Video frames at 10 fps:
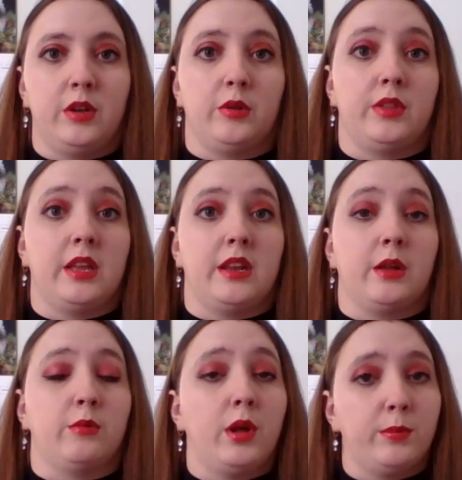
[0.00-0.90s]
you know, then
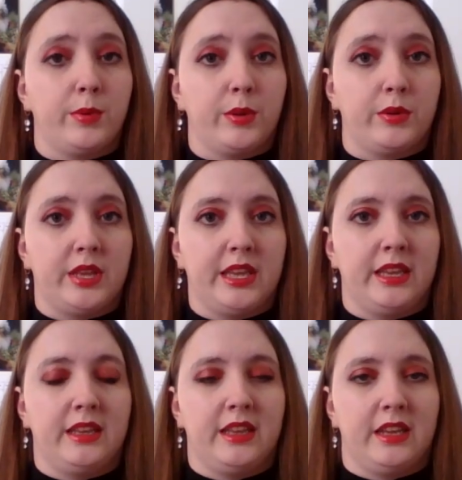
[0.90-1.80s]
El Guapo, he
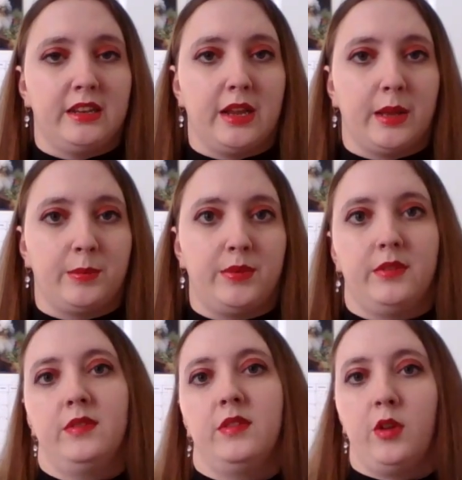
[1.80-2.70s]
kidnaps
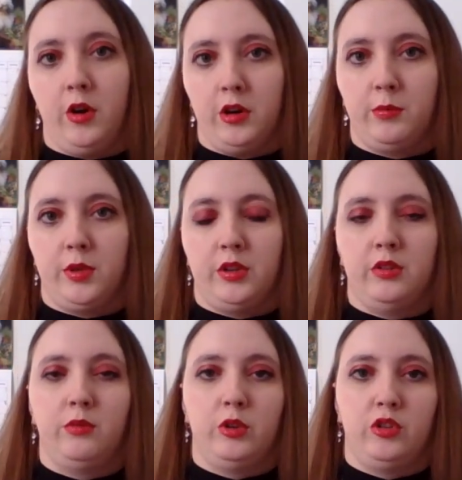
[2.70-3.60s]
Carmen,
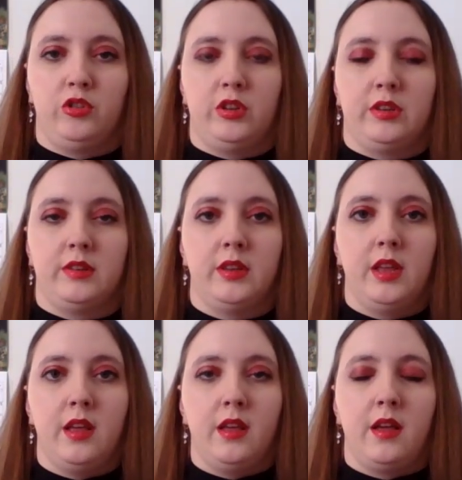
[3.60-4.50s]
which is
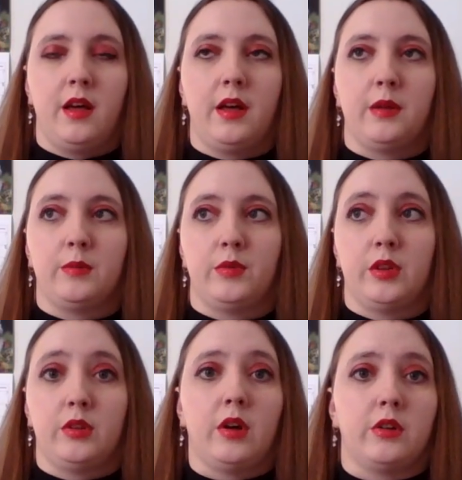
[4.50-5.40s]
the
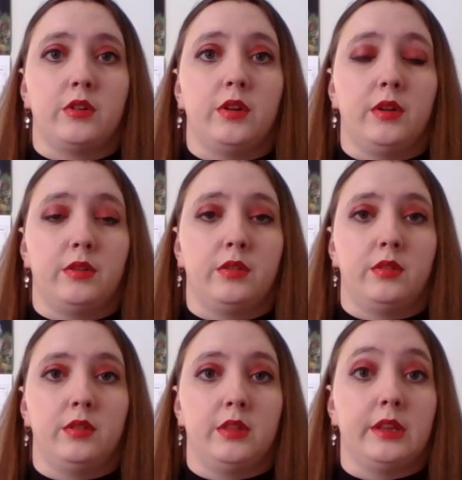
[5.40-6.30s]
daughter of
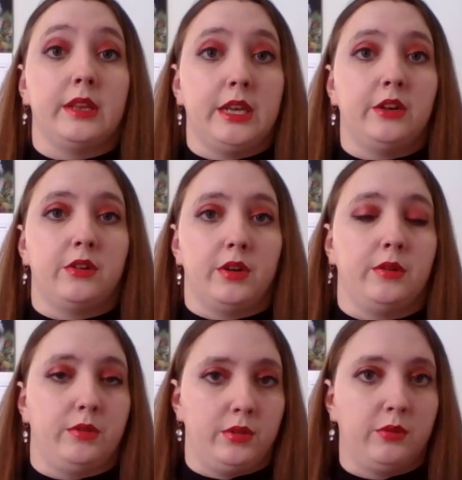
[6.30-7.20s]
the leader
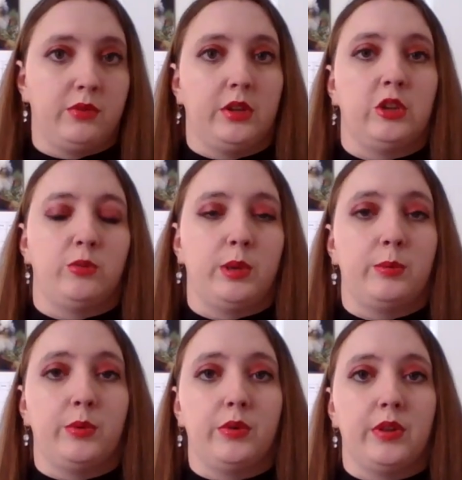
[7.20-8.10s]
of the village
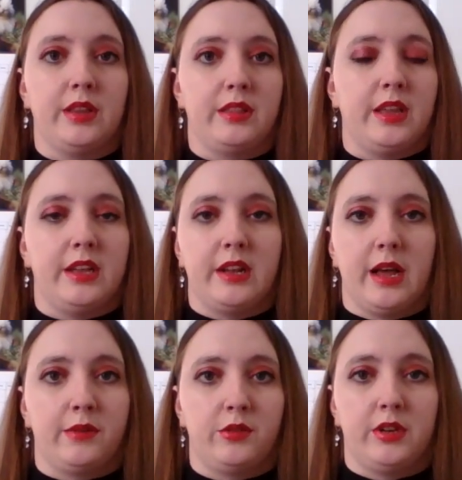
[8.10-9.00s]
people. And then
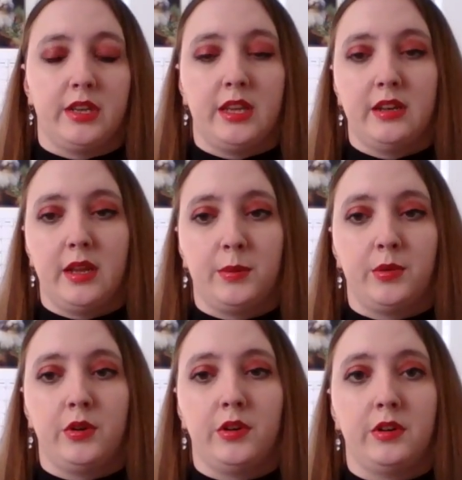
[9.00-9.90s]
after he kidnaps
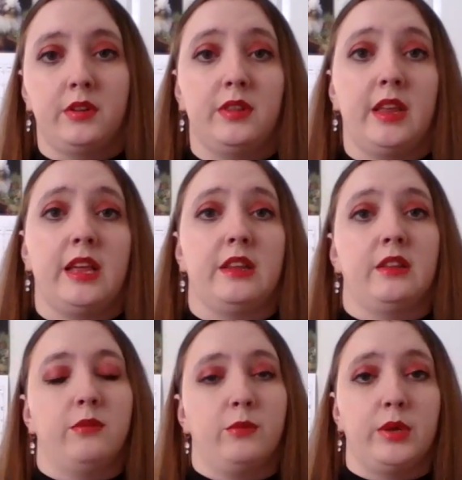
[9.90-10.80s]
her,
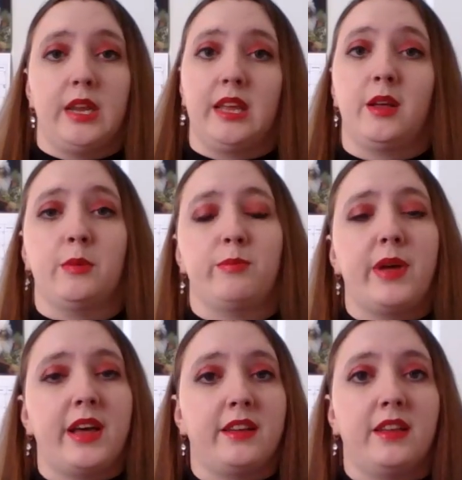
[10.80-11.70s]
then when they come
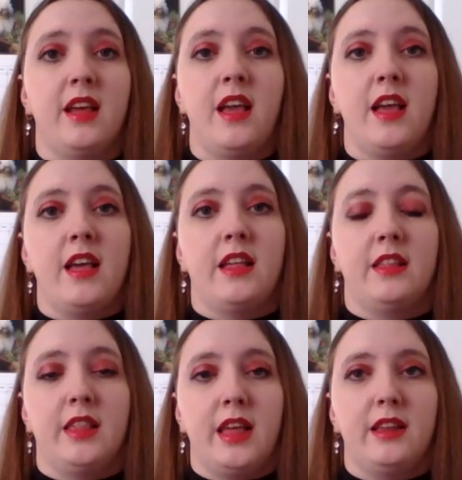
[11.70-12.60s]
back,
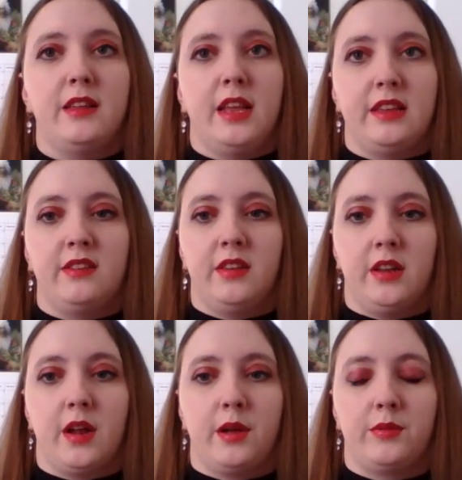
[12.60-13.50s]
then they
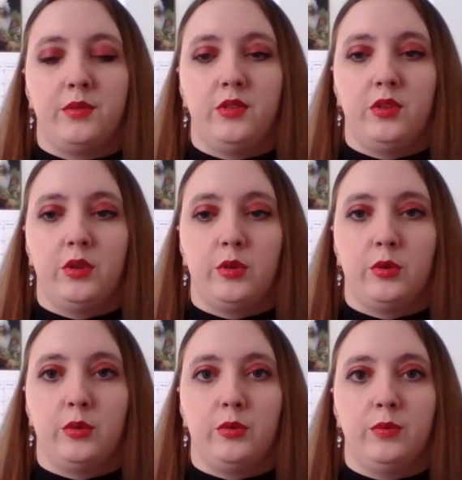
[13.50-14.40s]
set off to